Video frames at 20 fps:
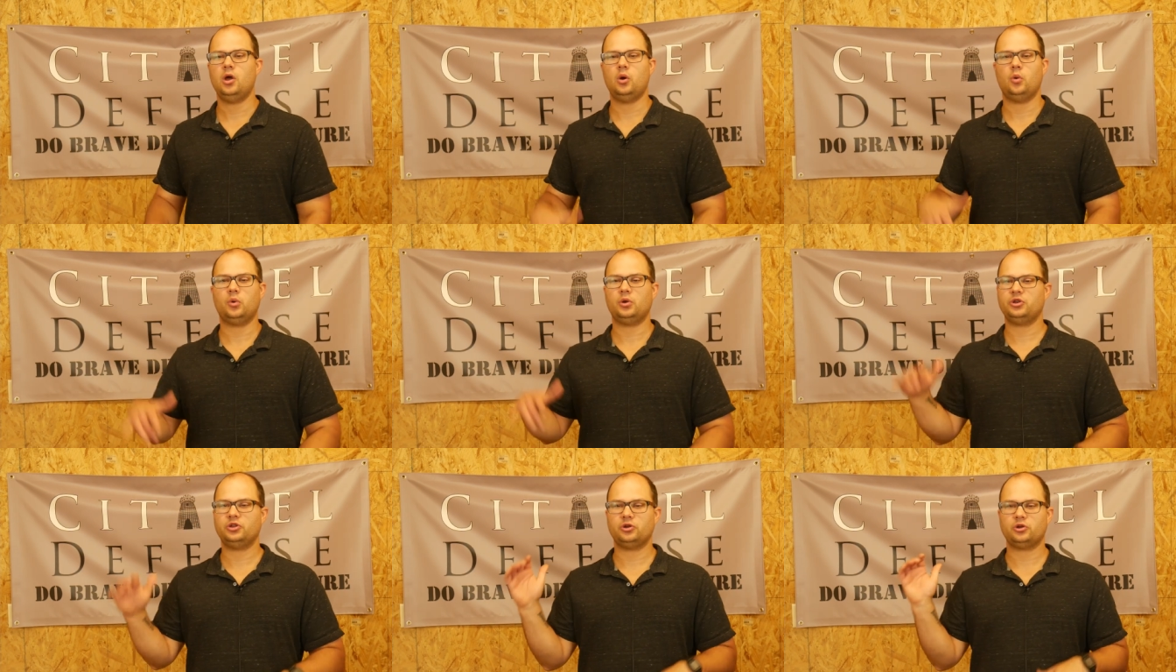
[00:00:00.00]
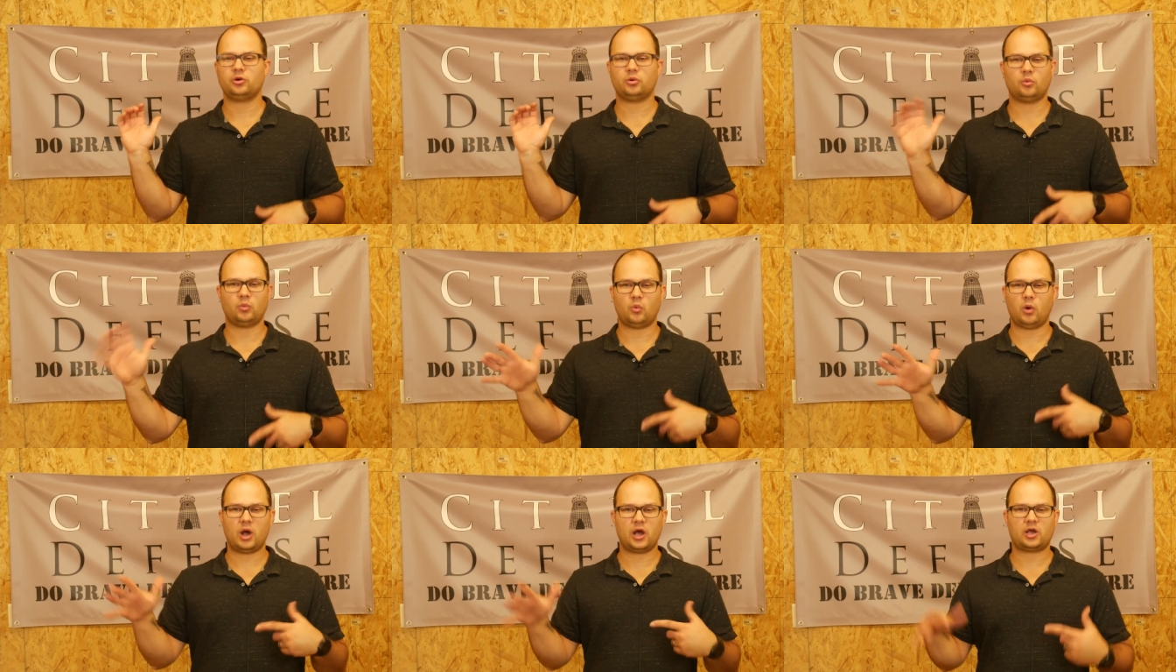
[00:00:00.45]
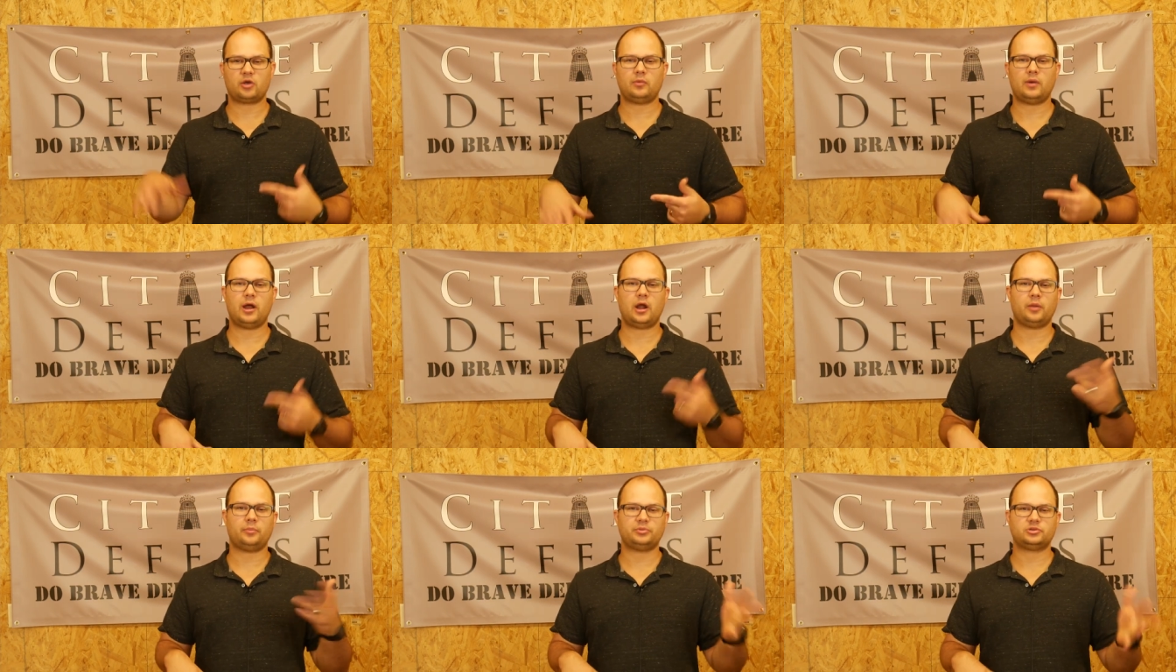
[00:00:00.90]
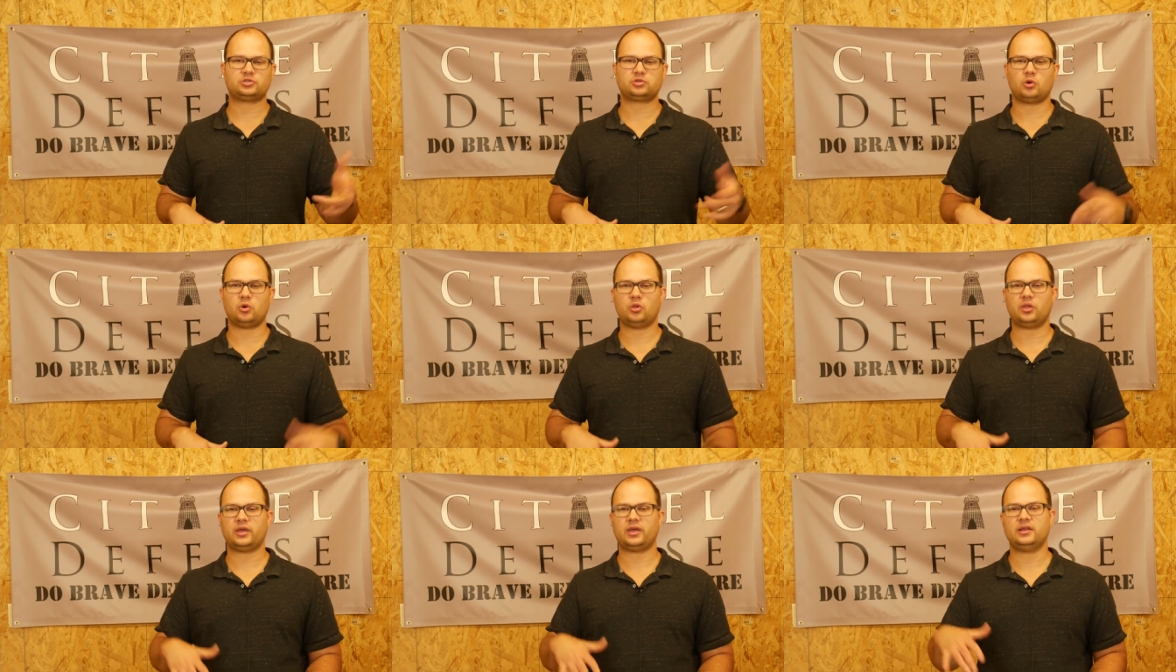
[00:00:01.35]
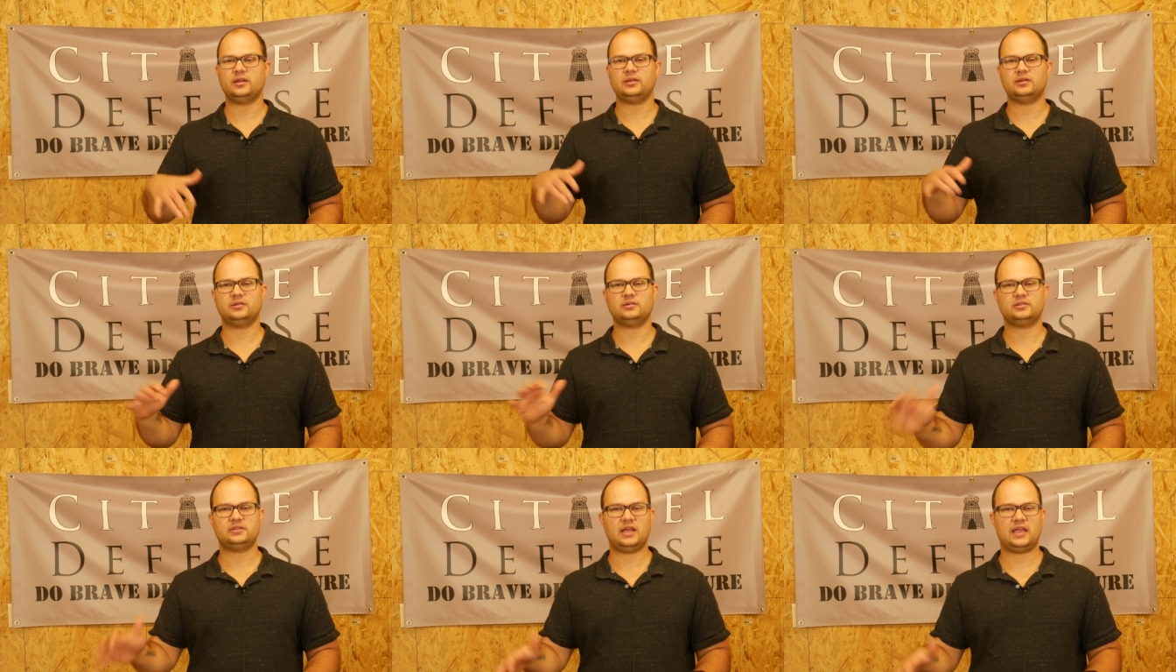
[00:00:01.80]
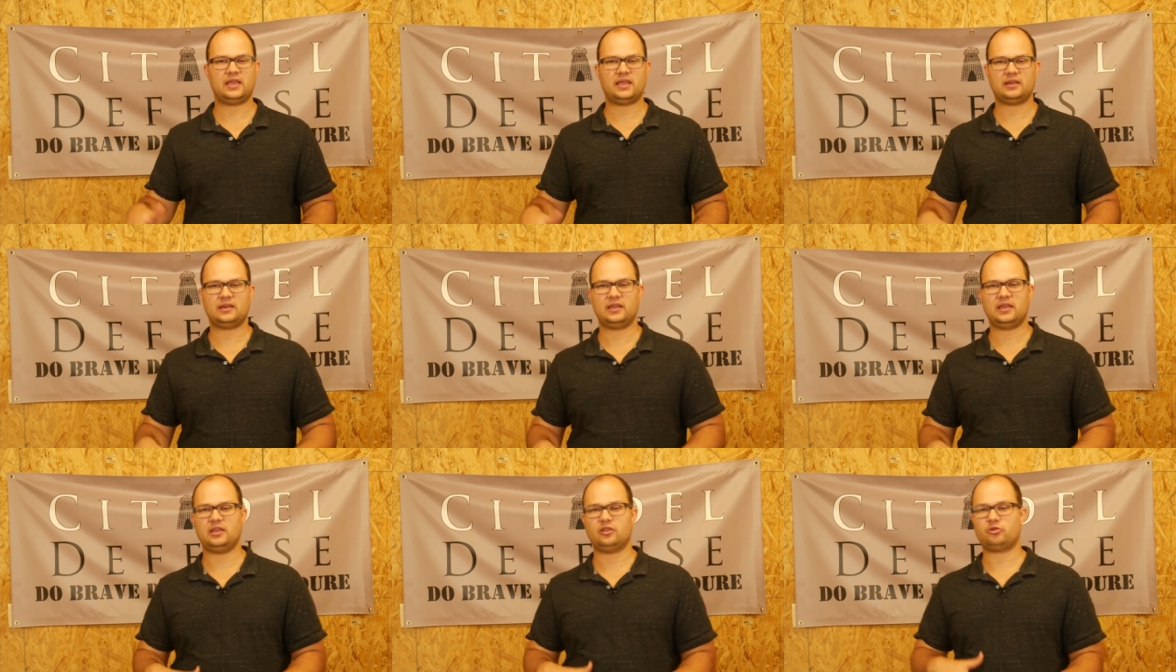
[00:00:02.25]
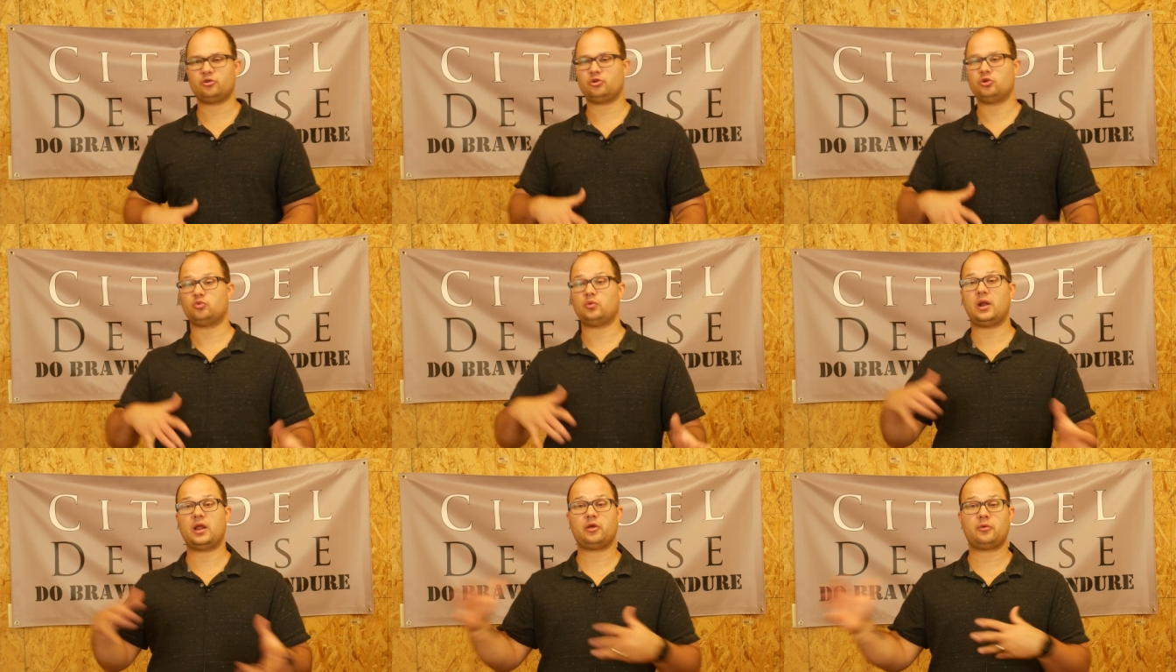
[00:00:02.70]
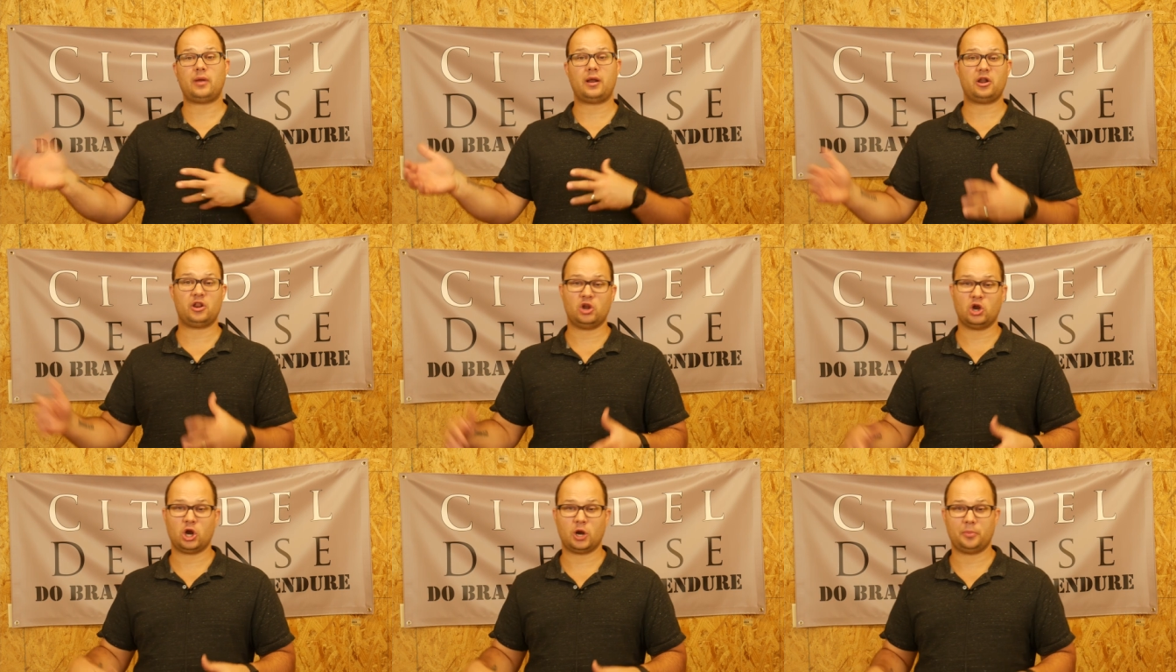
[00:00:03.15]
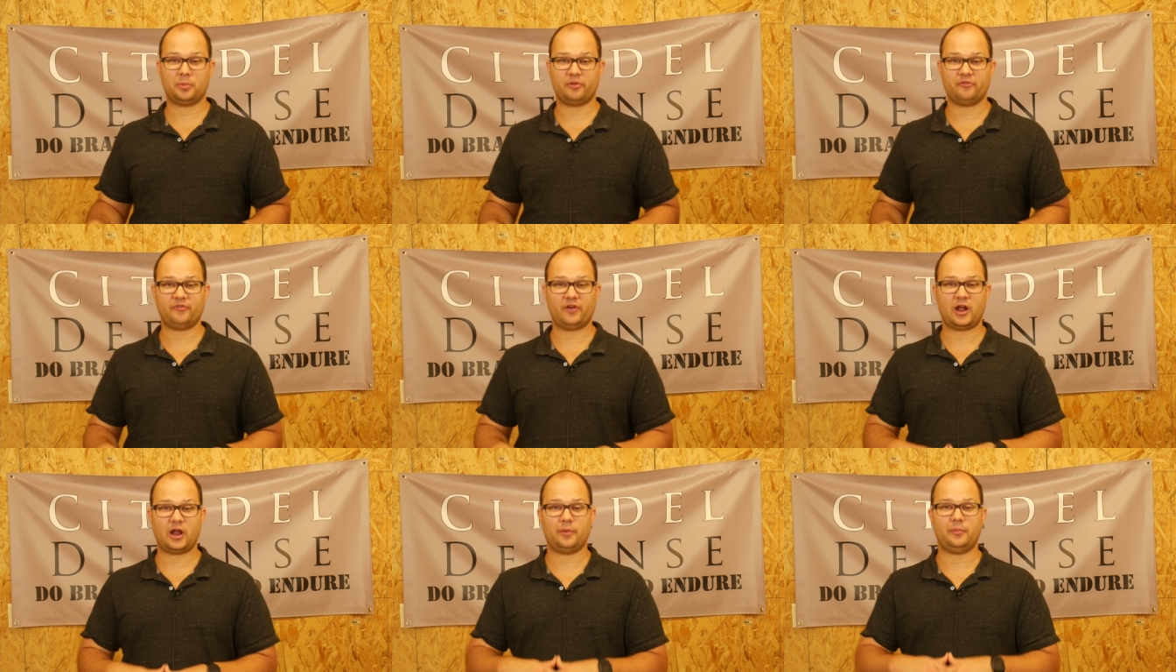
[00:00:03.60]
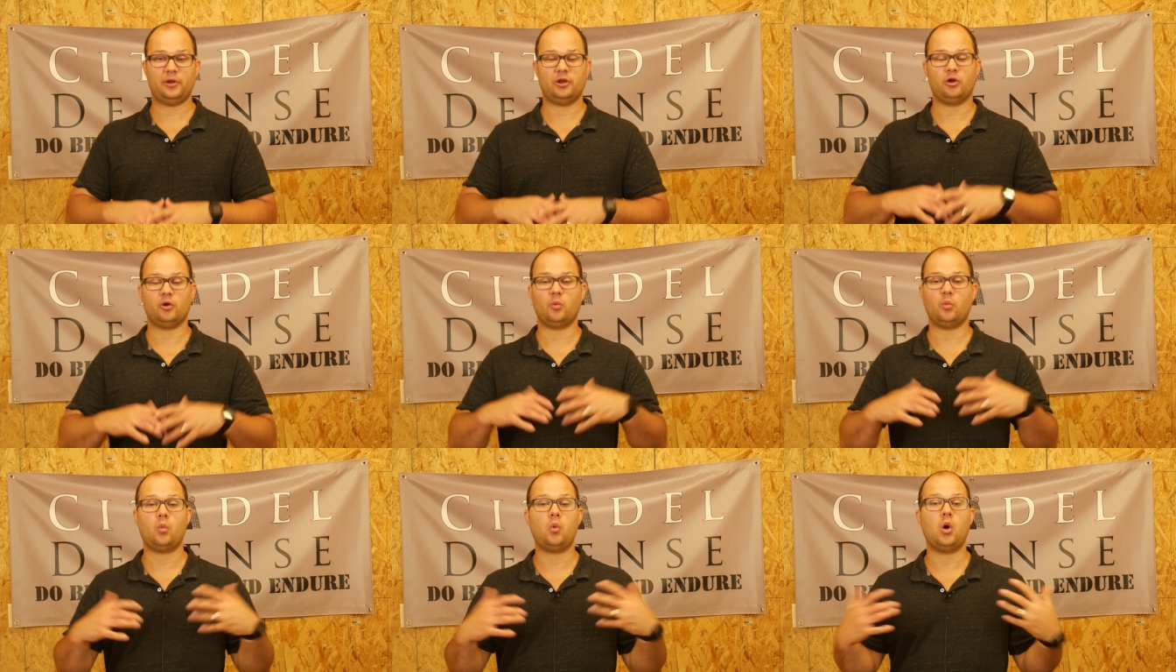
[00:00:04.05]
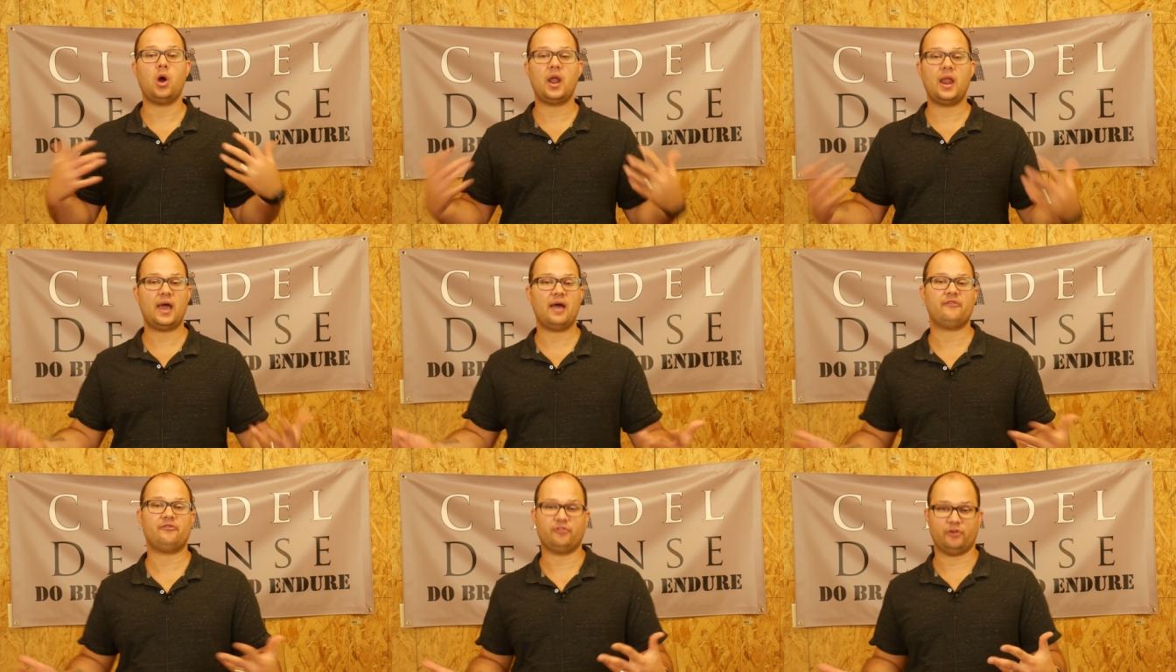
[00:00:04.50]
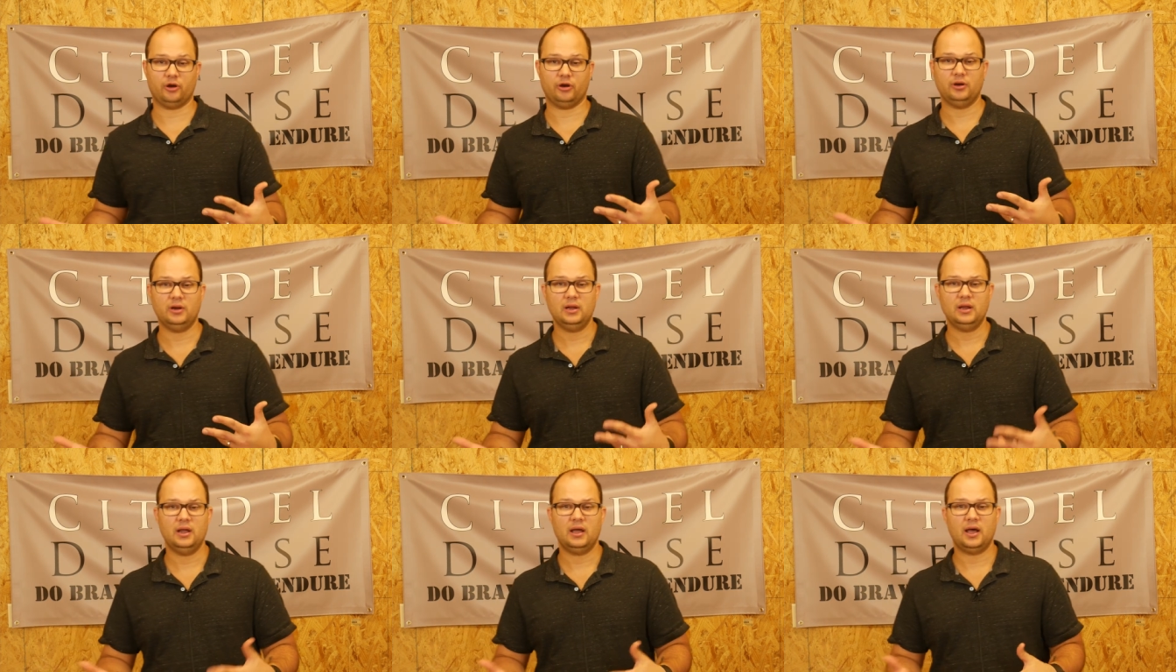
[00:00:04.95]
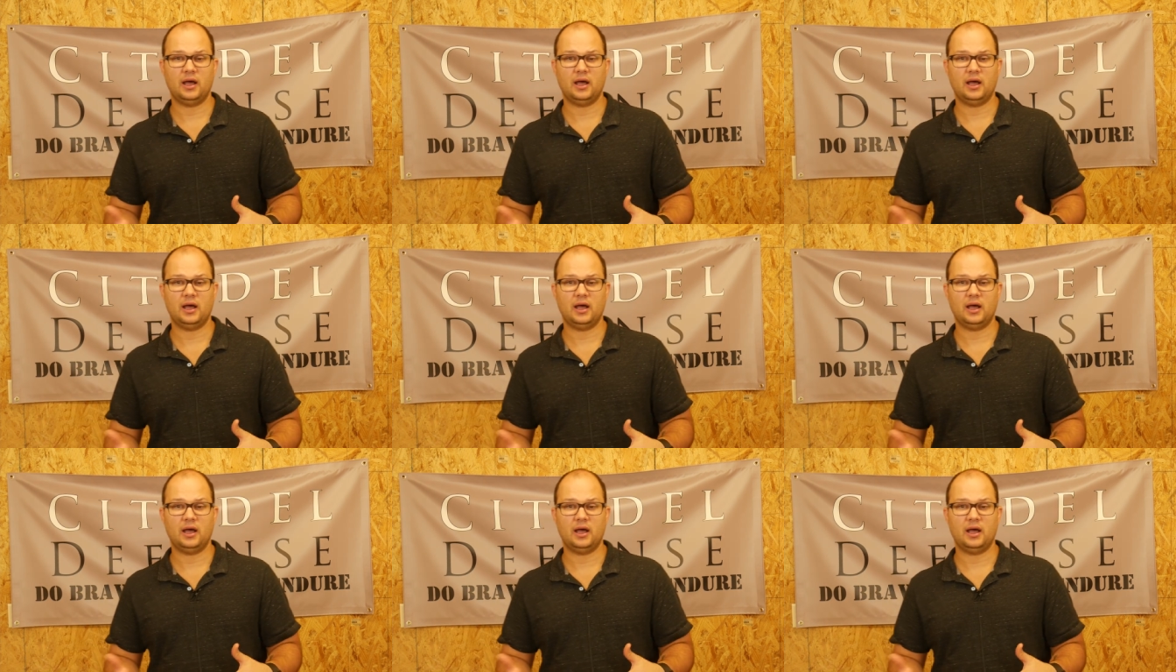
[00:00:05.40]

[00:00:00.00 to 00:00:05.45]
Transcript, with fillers: when you're walking around and patrolling and taking knees, or you're running around in an urban environment or whatever,